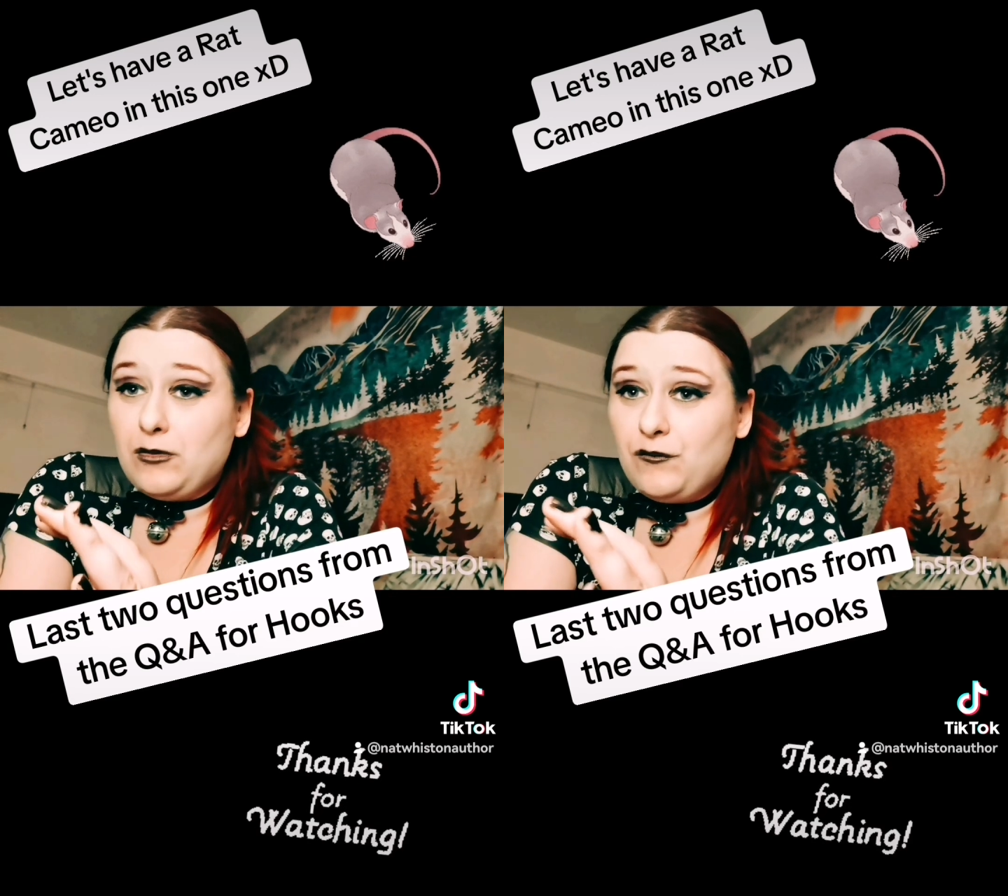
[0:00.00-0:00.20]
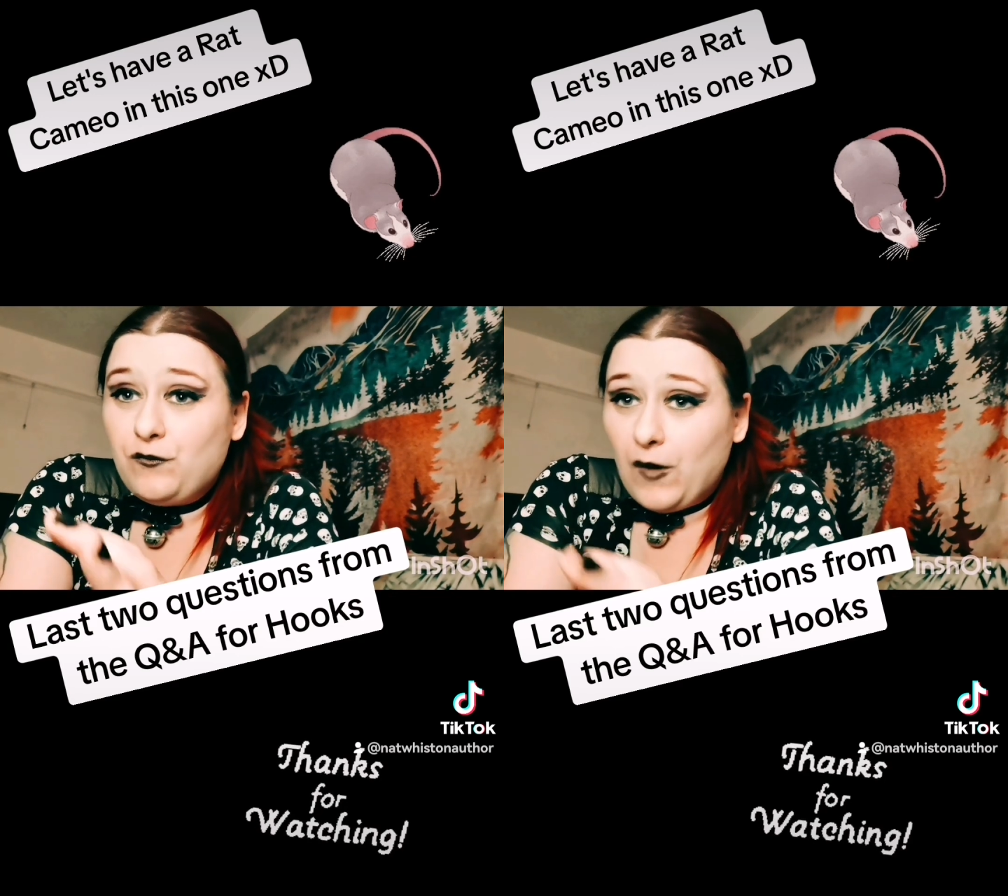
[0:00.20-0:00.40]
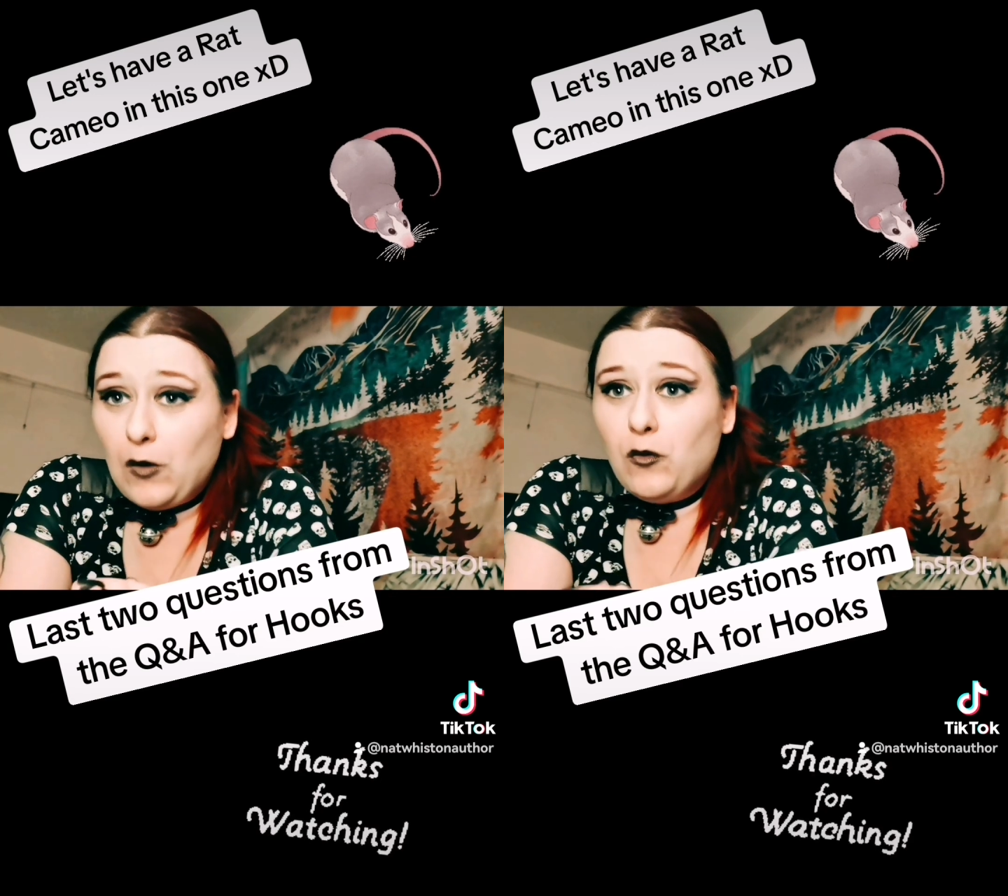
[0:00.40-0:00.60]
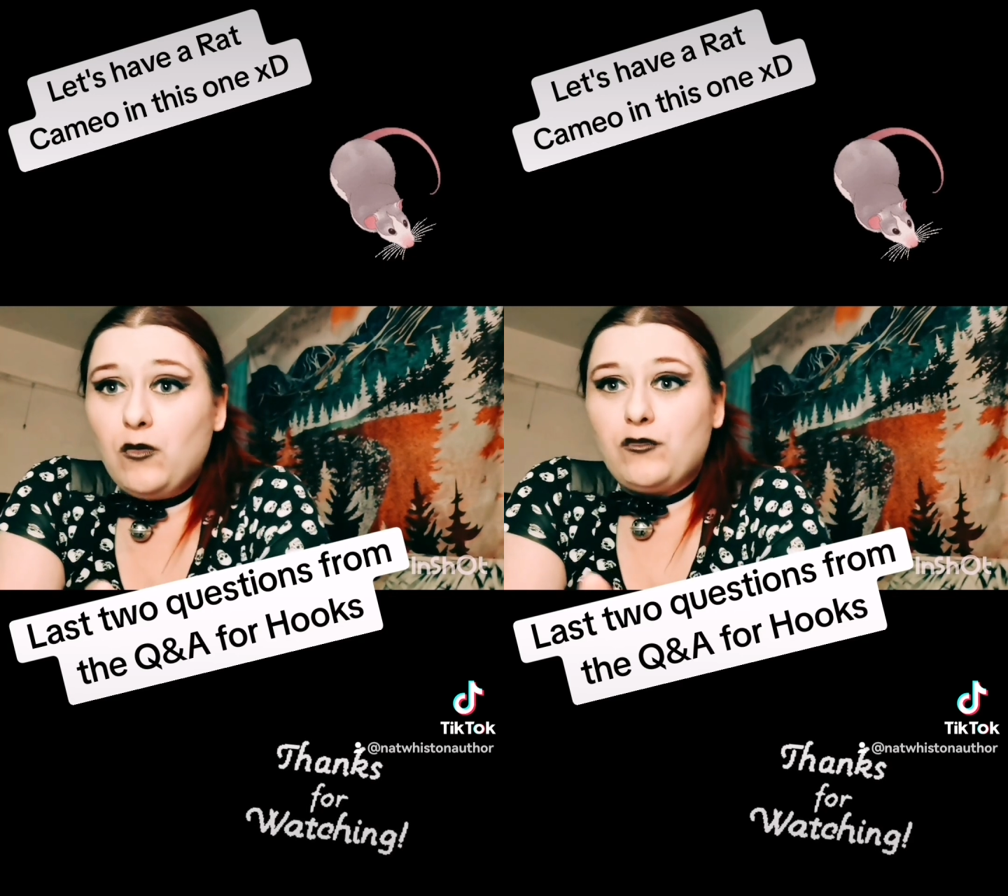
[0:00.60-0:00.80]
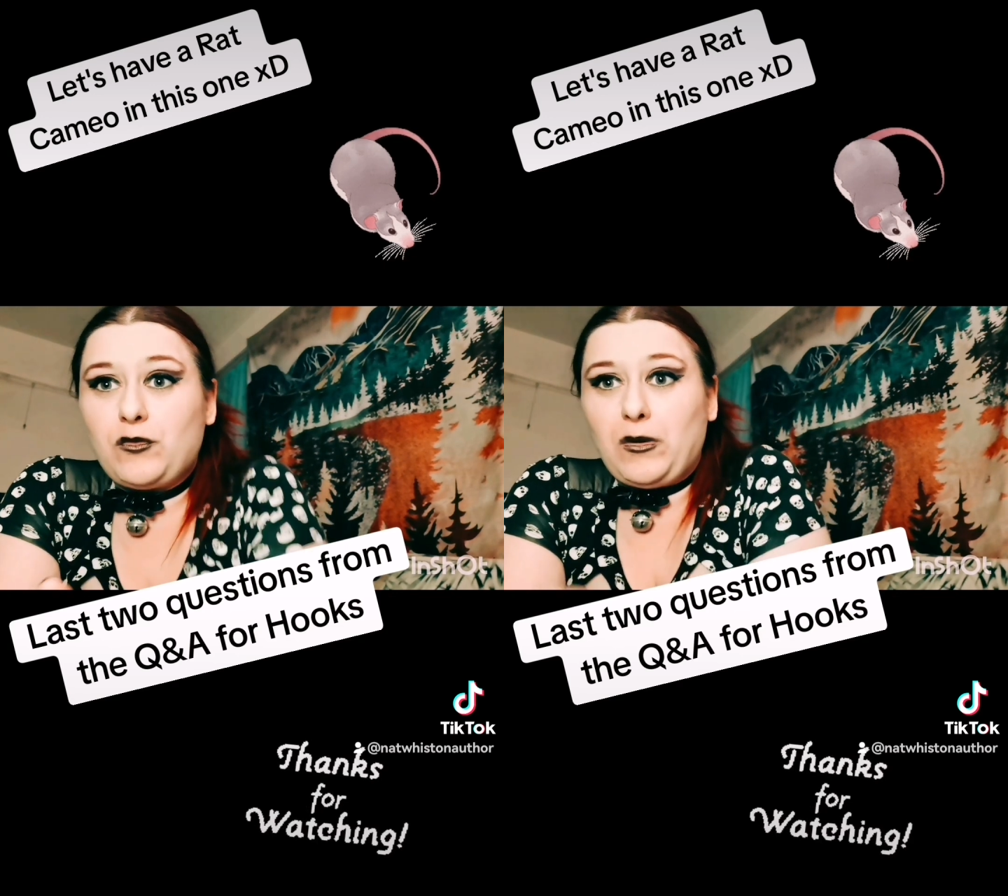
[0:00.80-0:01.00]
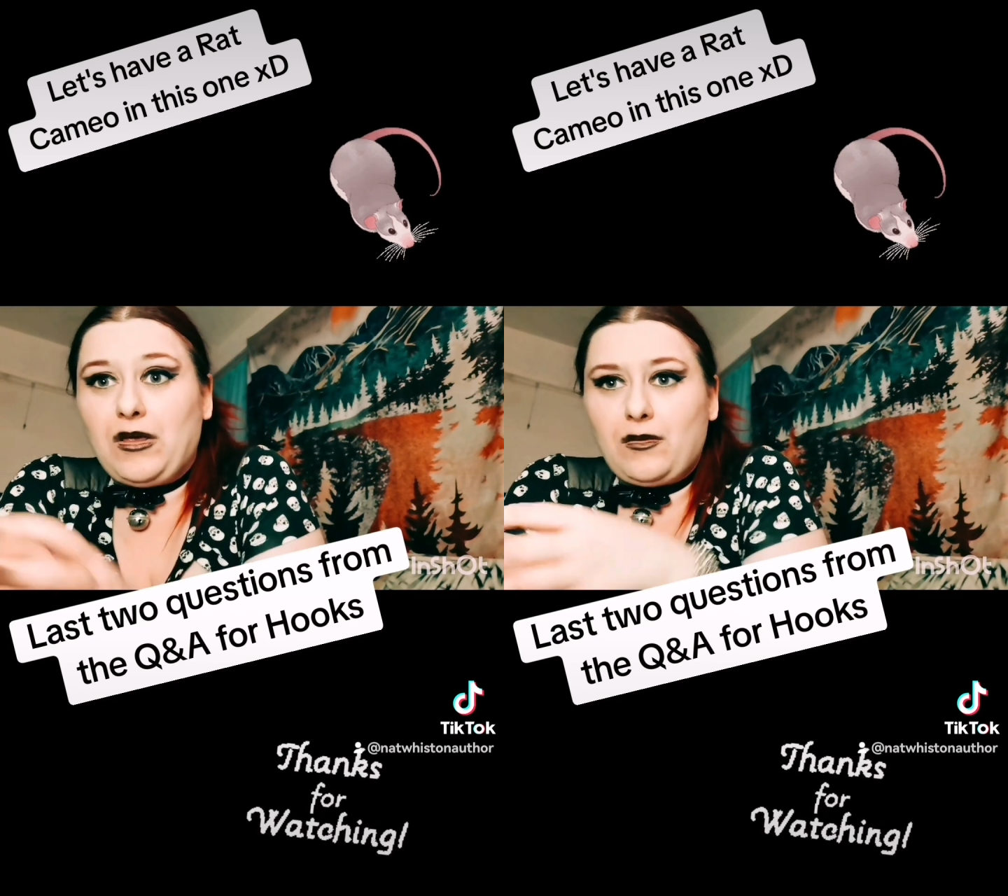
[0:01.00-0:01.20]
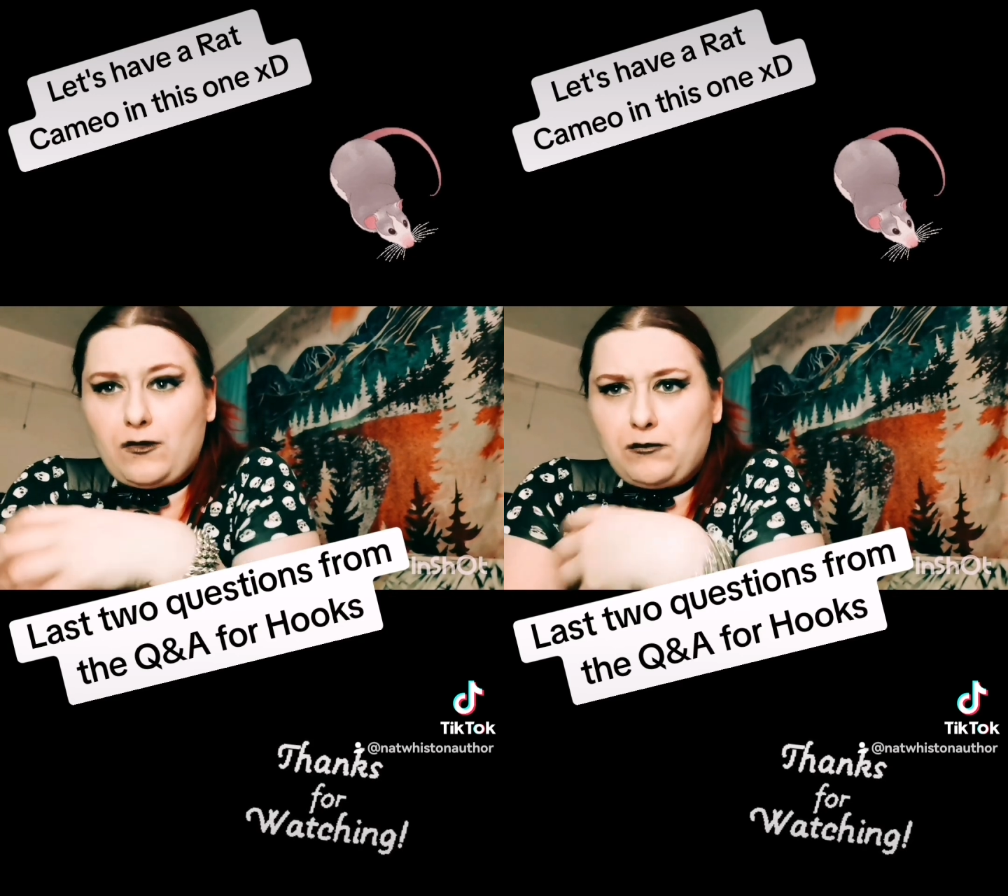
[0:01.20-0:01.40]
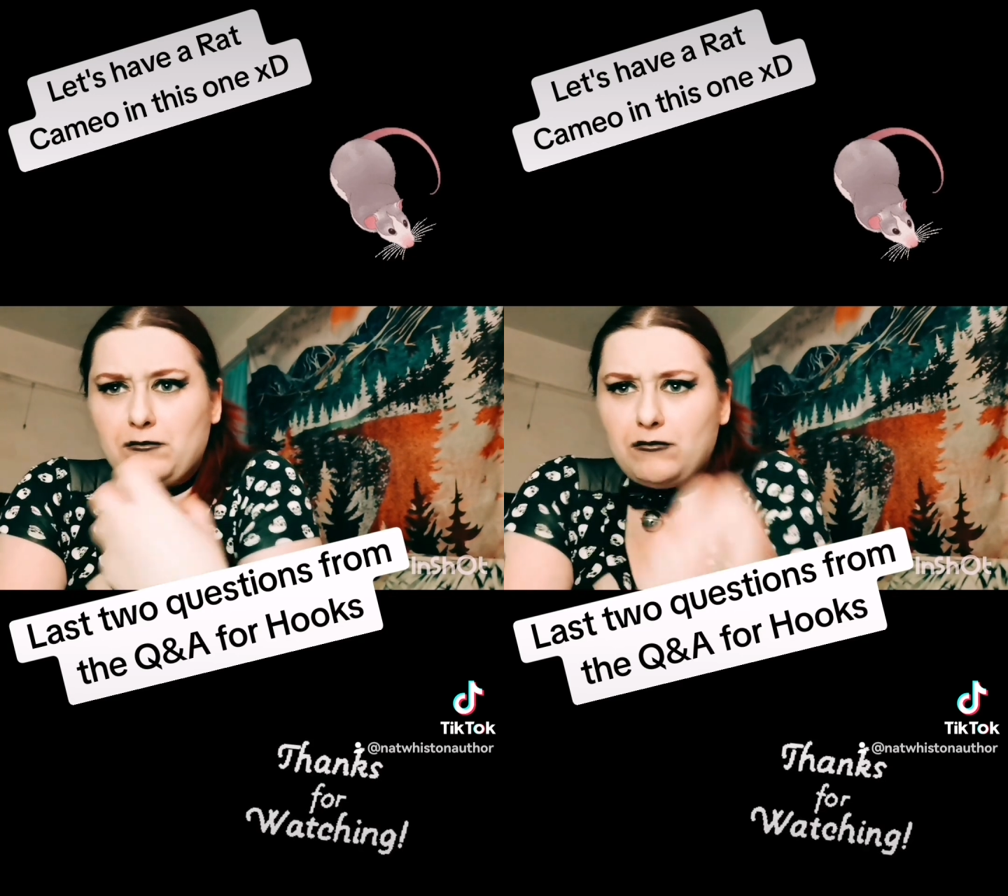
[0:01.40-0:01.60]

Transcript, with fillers: involved with